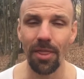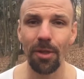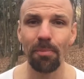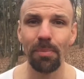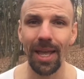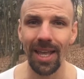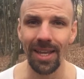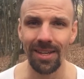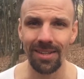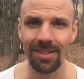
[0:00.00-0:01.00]
The
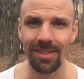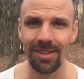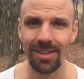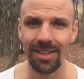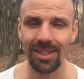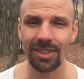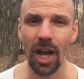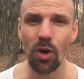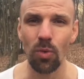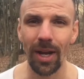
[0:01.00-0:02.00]
pain
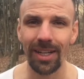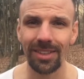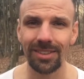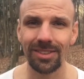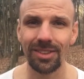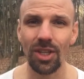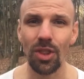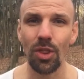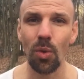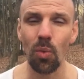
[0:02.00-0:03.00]
directs
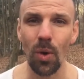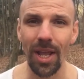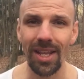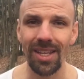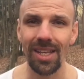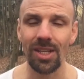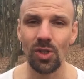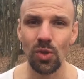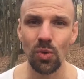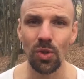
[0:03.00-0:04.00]
the way
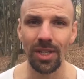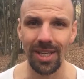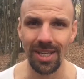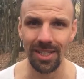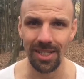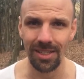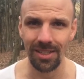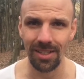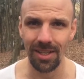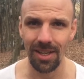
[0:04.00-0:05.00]
into the healing.
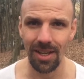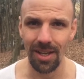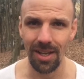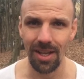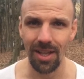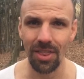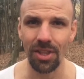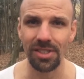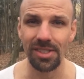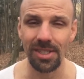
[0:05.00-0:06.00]

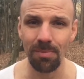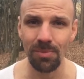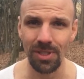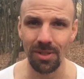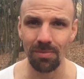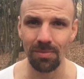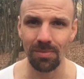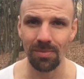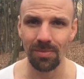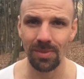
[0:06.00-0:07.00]
The symptom,
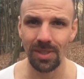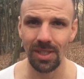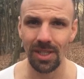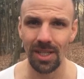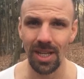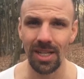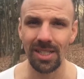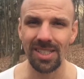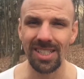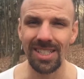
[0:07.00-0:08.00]
in
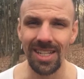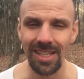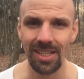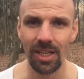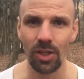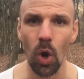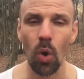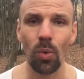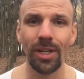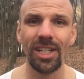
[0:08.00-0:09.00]
its detail,
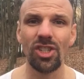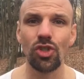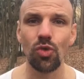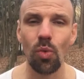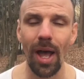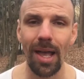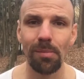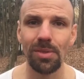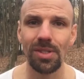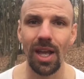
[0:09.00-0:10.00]
already
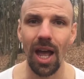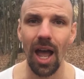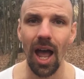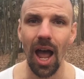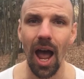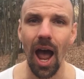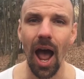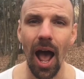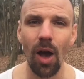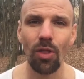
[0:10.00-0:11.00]
describes
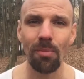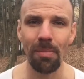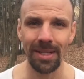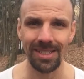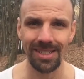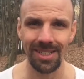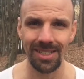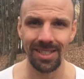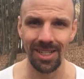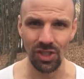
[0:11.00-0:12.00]
how the
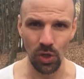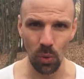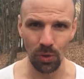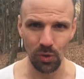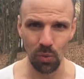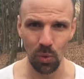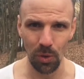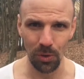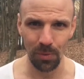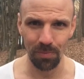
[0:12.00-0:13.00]
medicine is going to
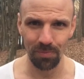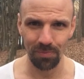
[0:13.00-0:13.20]
work.